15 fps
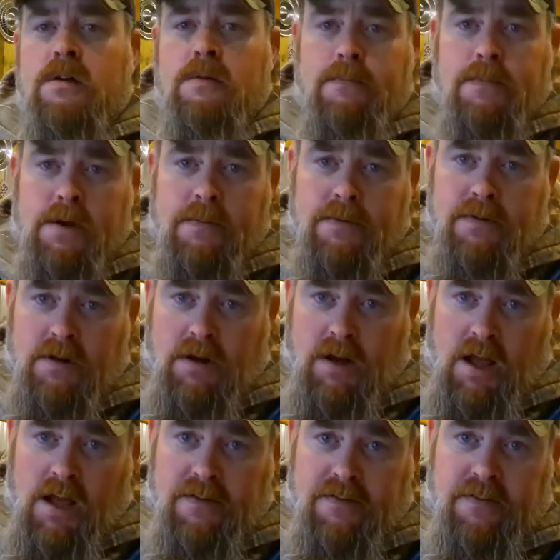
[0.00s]
Remember to
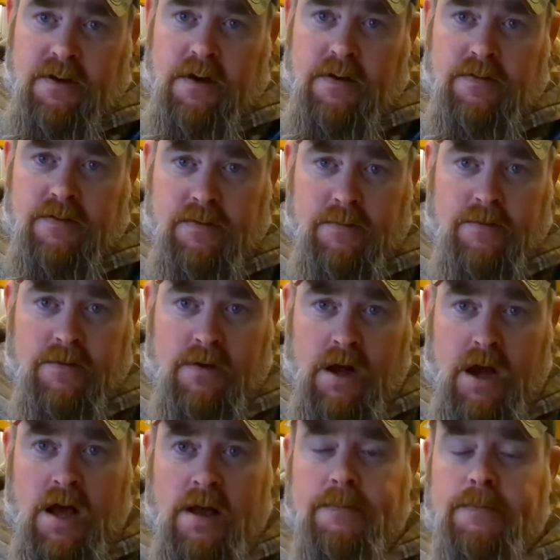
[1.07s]
like, share, and
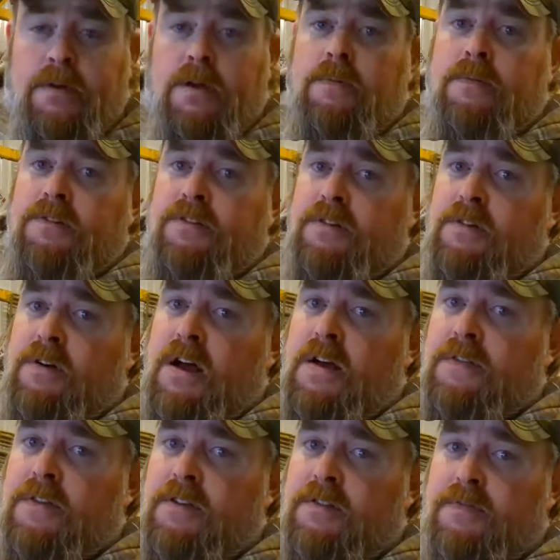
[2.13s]
subscribe. And we still
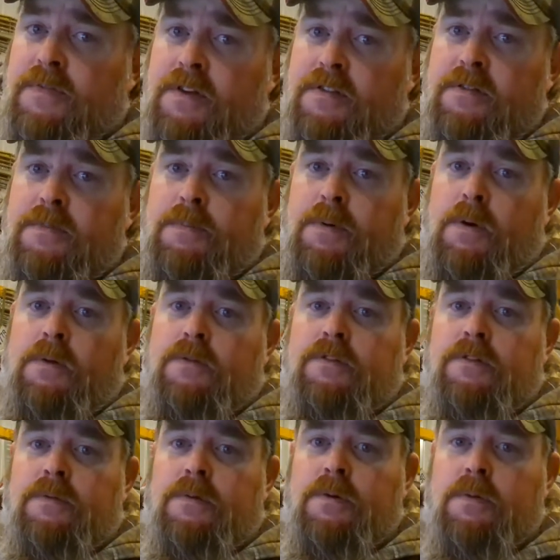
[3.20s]
have these fishing poles
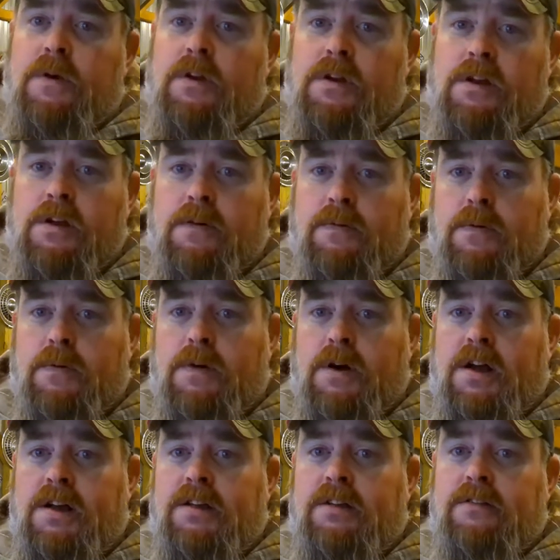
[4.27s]
that we want to give
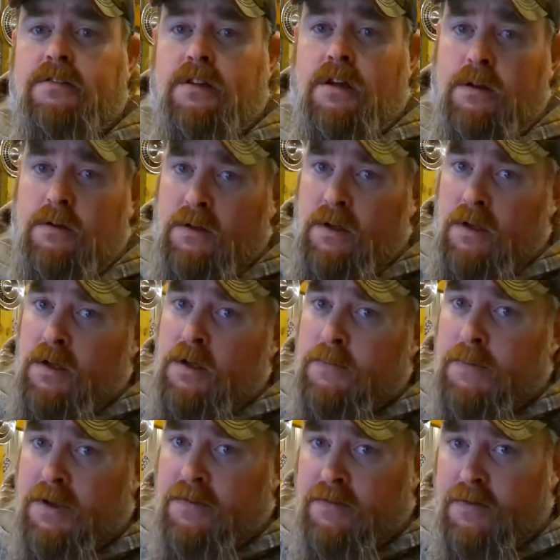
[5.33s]
away. So
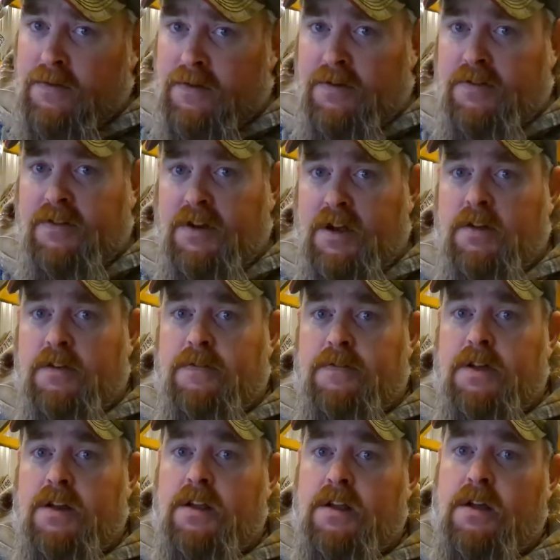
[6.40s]
make sure you share the
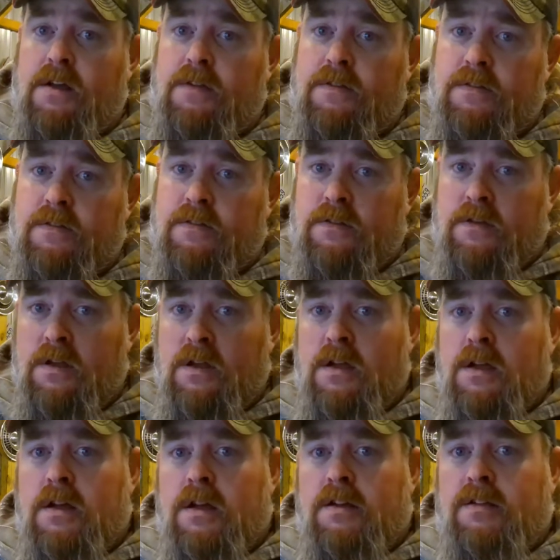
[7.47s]
videos
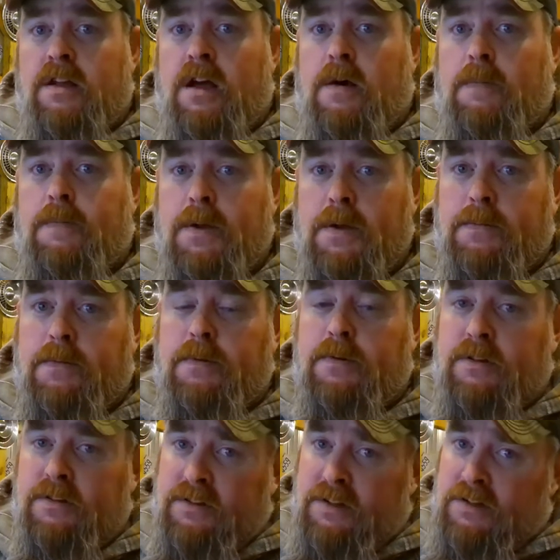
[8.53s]
and tell people,
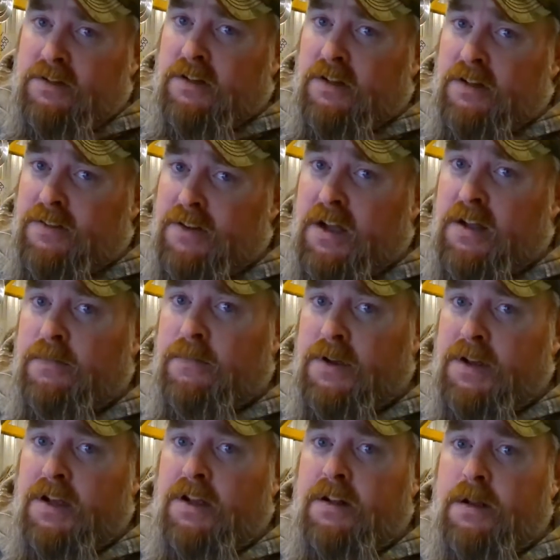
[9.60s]
because this is legit. We
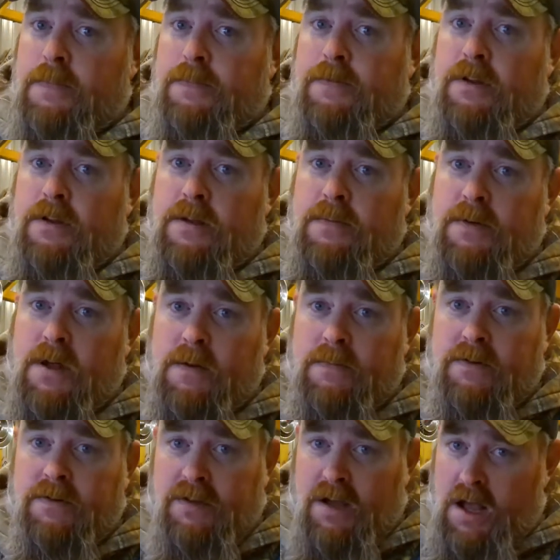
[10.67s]
get up to the
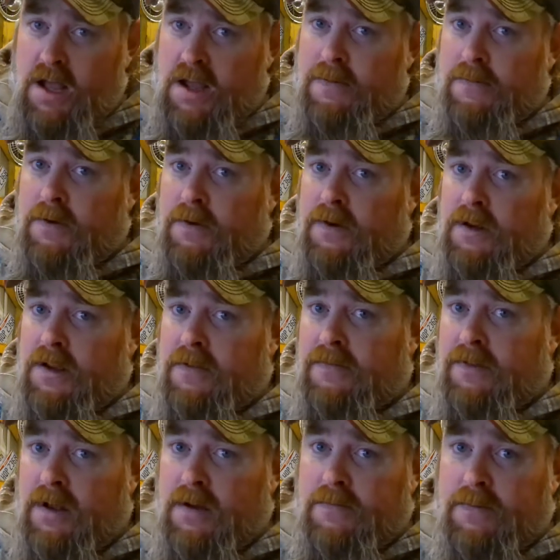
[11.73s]
numbers, I am going to give
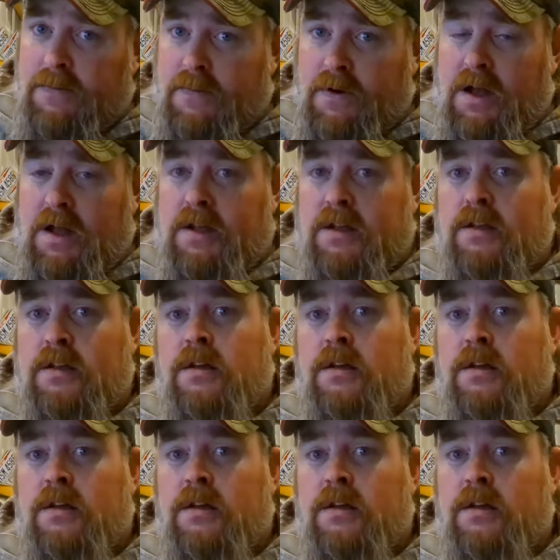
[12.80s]
stuff away.